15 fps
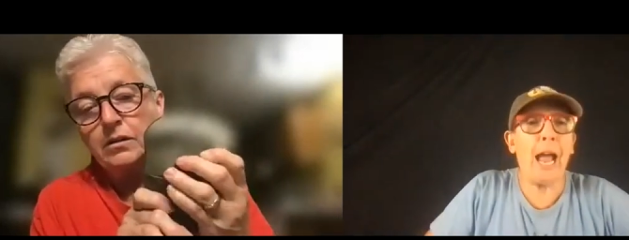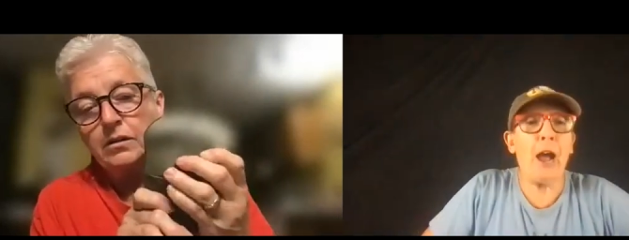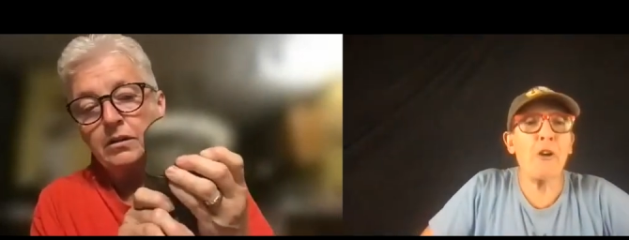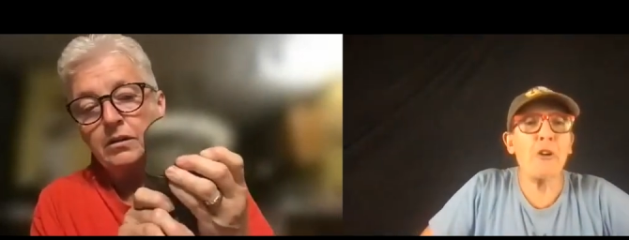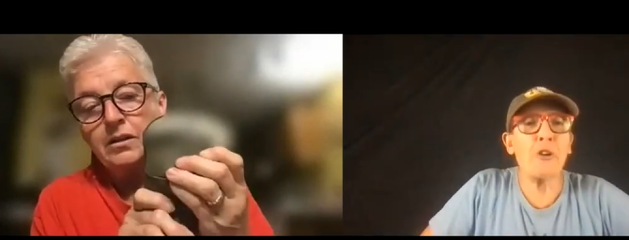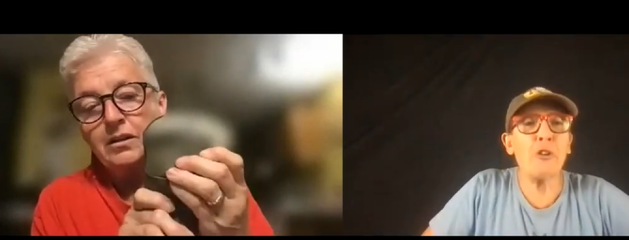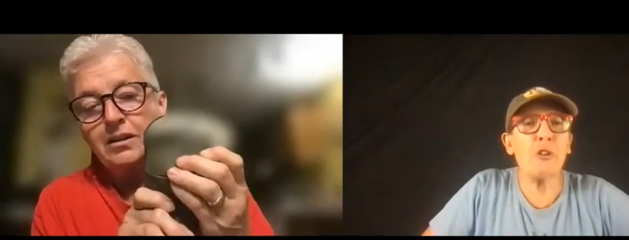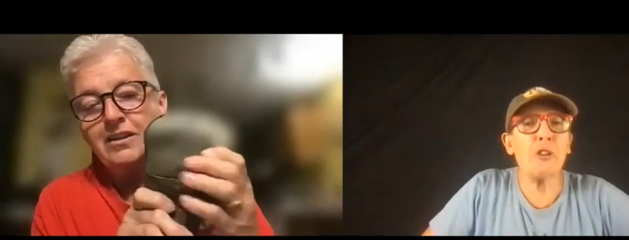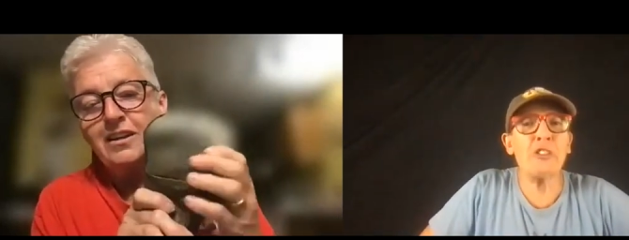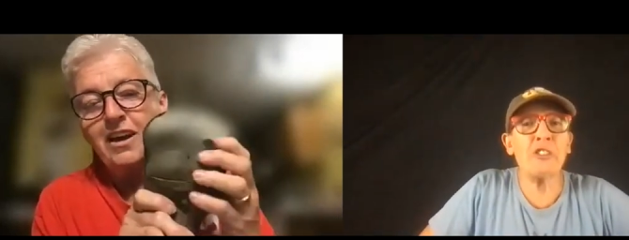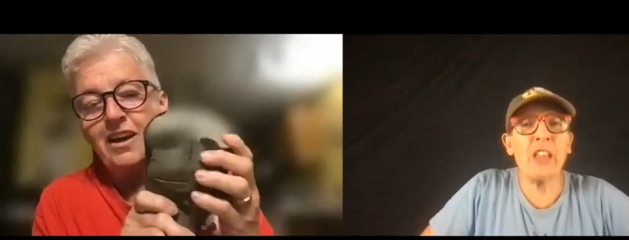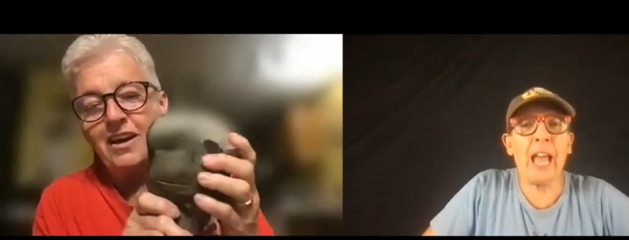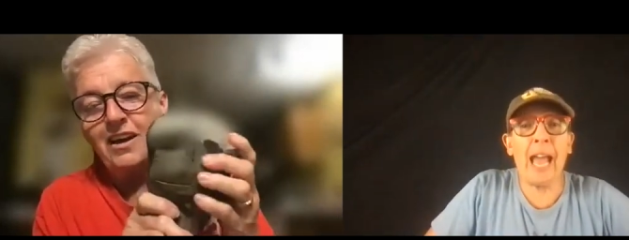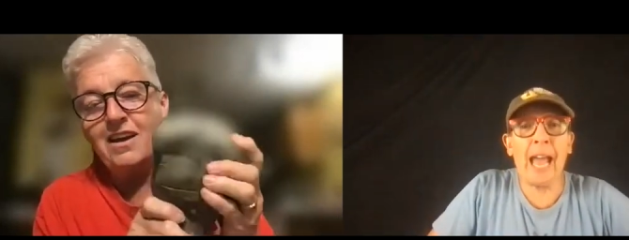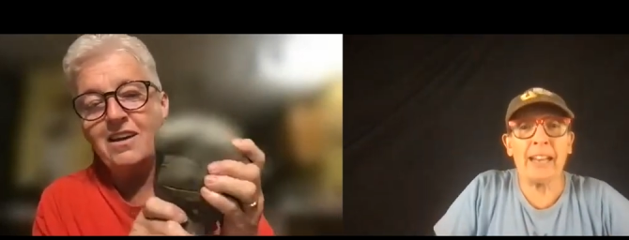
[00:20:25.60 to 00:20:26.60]
Speaker 1: How cool
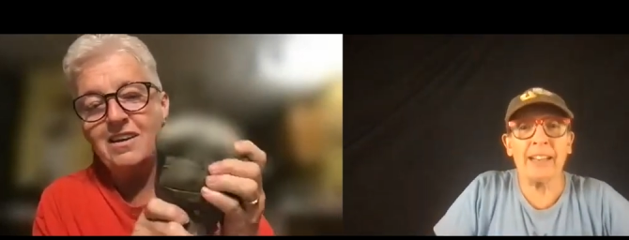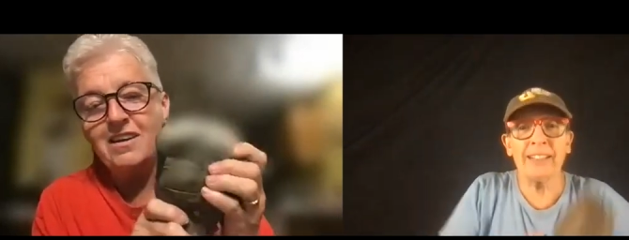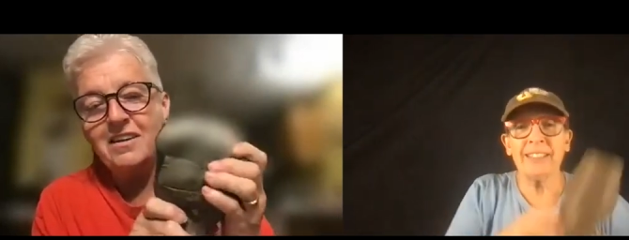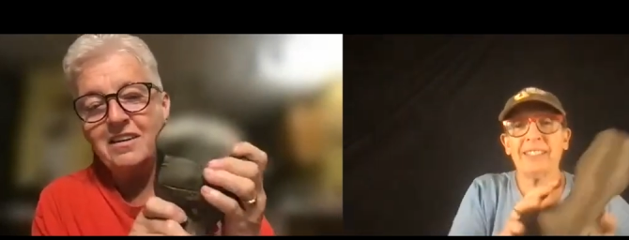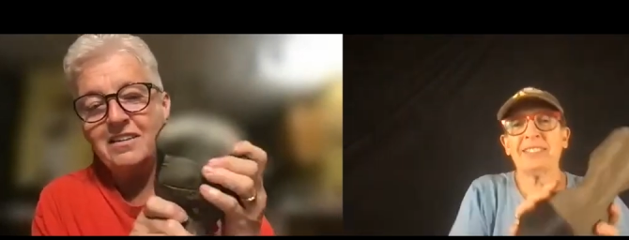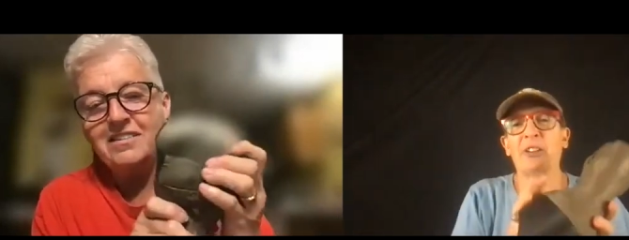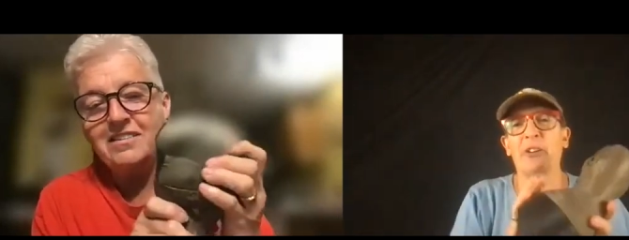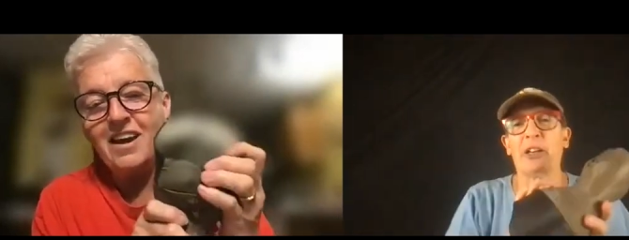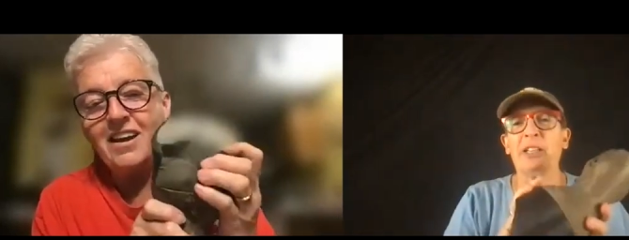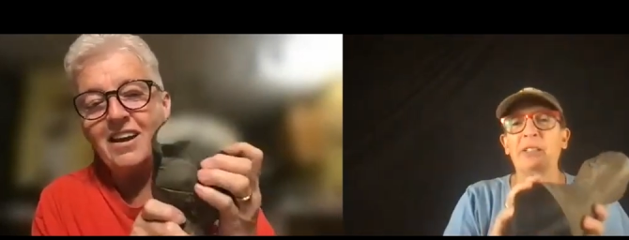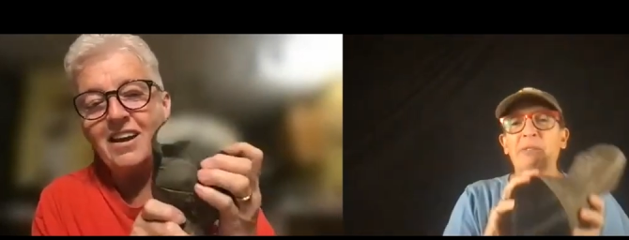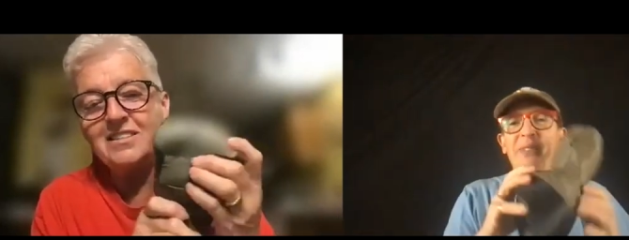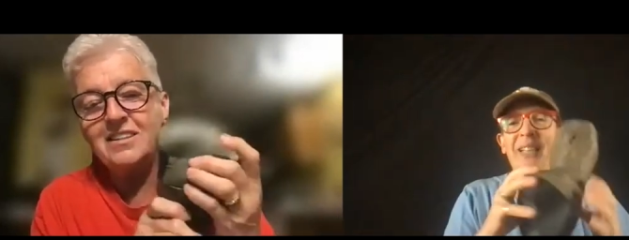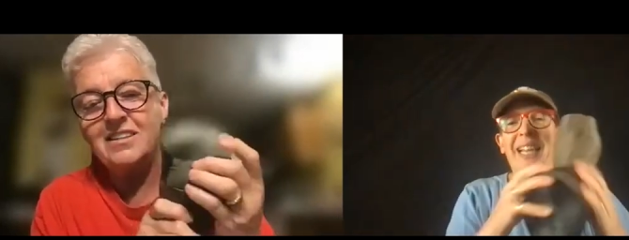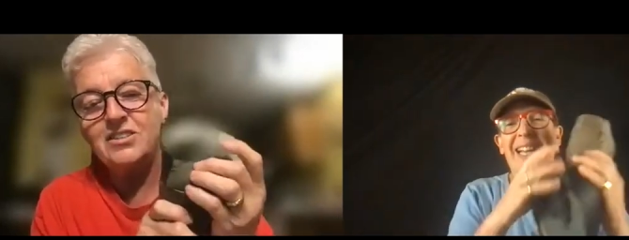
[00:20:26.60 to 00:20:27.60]
is that? Sorry,
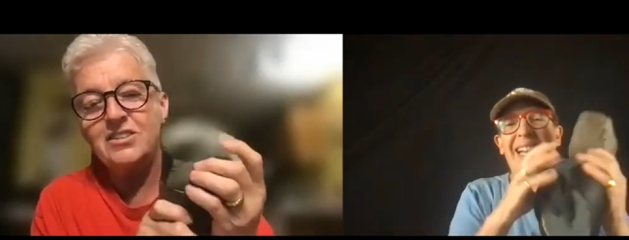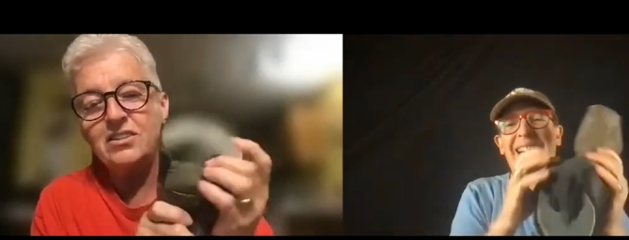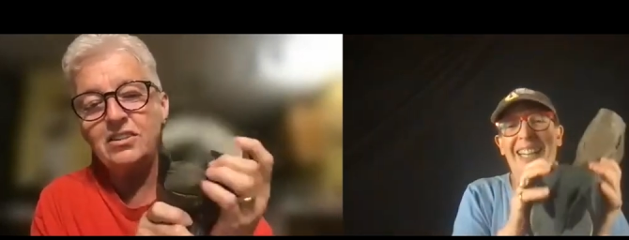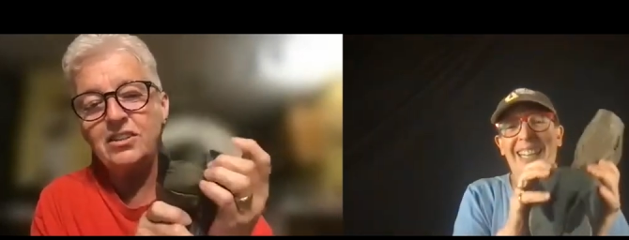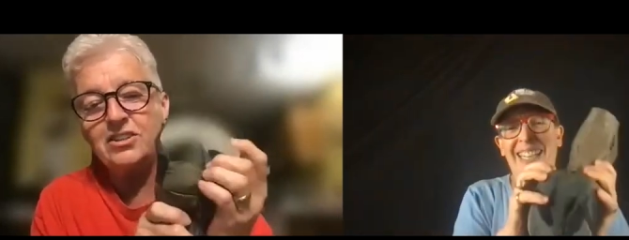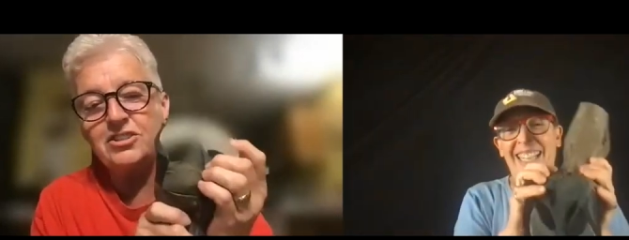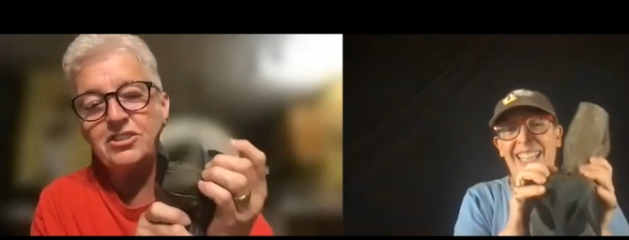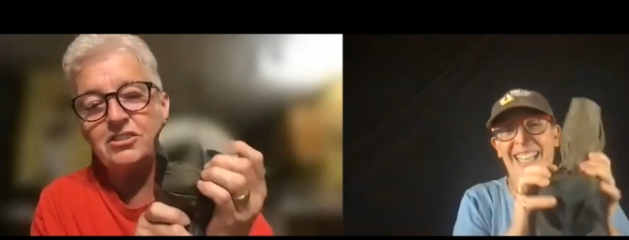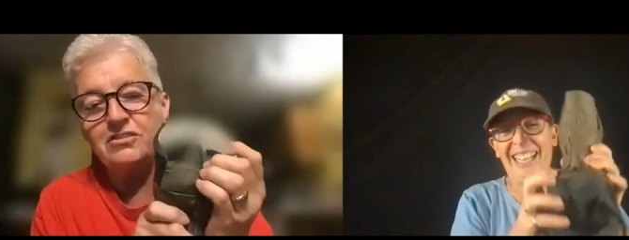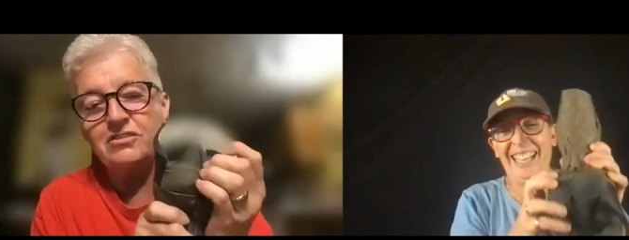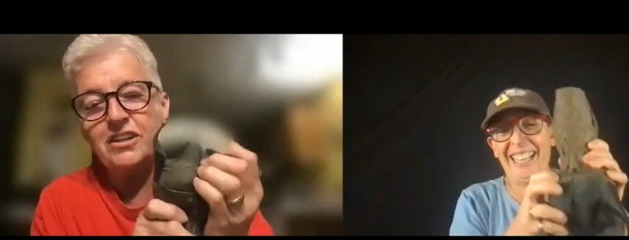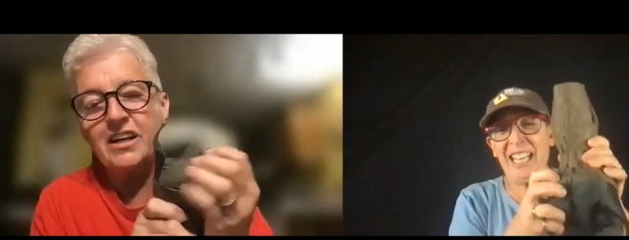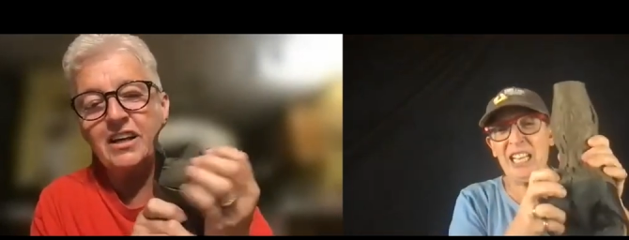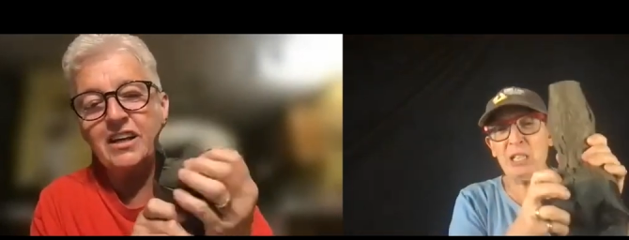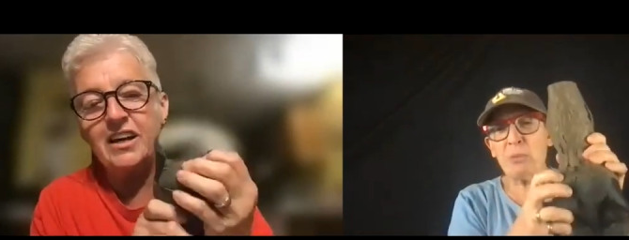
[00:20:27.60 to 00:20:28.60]
digital cushion. We
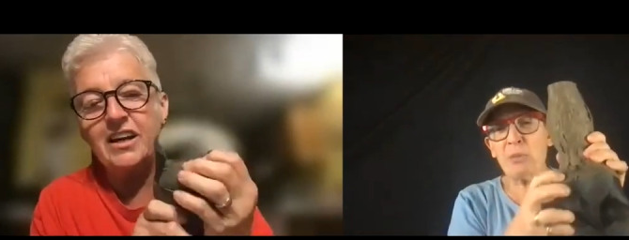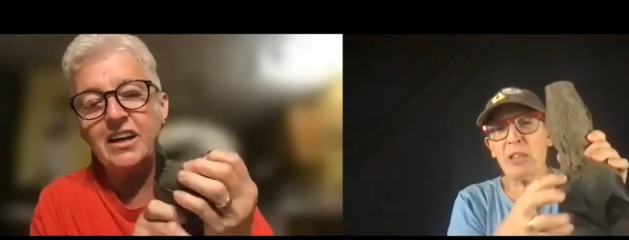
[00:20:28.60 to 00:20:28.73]
added